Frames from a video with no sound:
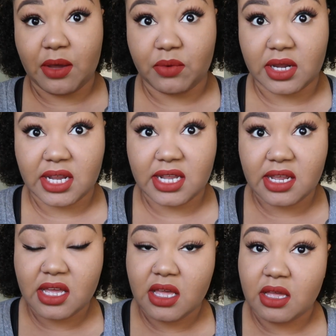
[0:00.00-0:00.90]
I
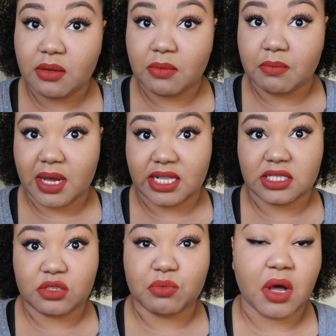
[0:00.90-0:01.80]
wanted
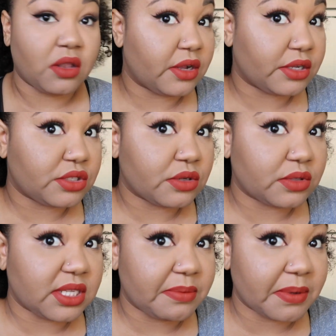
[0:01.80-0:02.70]
mine smaller.
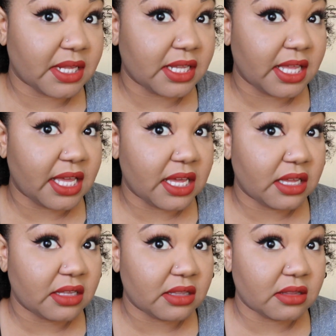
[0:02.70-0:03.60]
So typically,
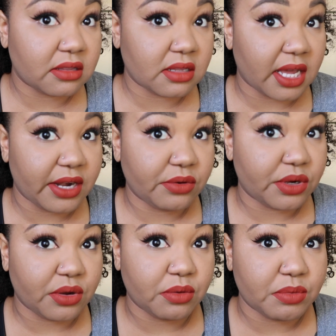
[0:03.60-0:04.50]
I
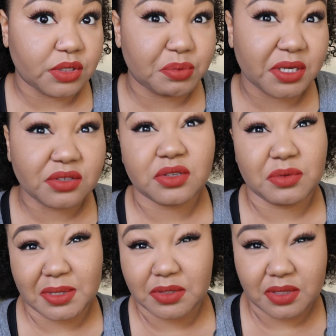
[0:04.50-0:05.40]
don't know, most
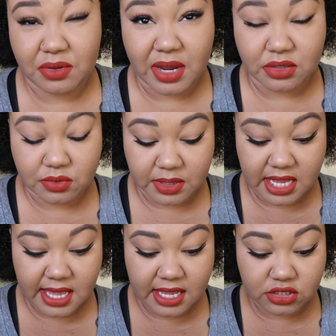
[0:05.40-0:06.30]
piercers pierce with around
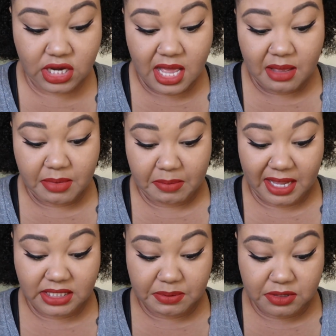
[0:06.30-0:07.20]
20 gauge, but
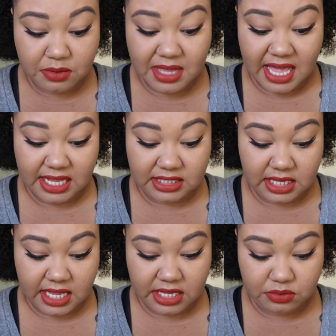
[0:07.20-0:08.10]
mine's pierced with the
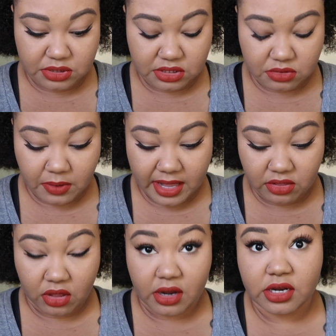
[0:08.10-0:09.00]
18 gauge, which is
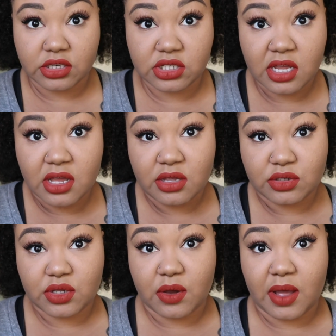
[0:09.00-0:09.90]
quite large.
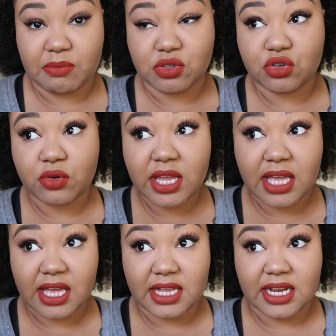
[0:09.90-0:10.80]
So I'm
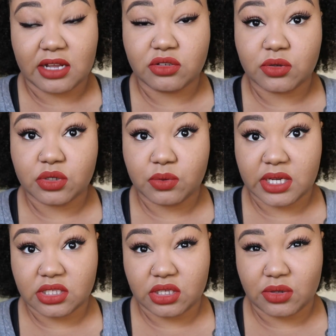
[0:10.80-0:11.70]
shrinking it down to a
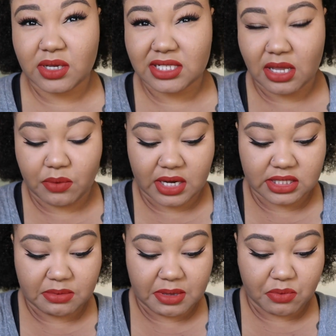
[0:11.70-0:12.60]
22 because I want
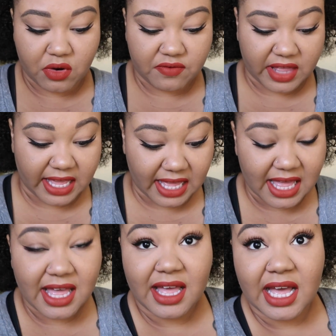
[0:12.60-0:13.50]
it to be more of like
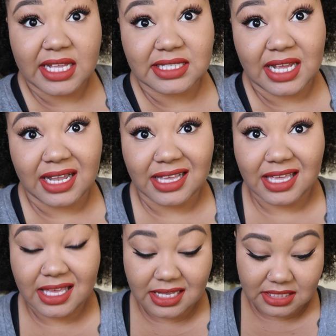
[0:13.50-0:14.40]
a
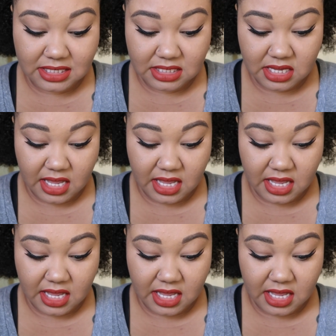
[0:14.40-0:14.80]
delicate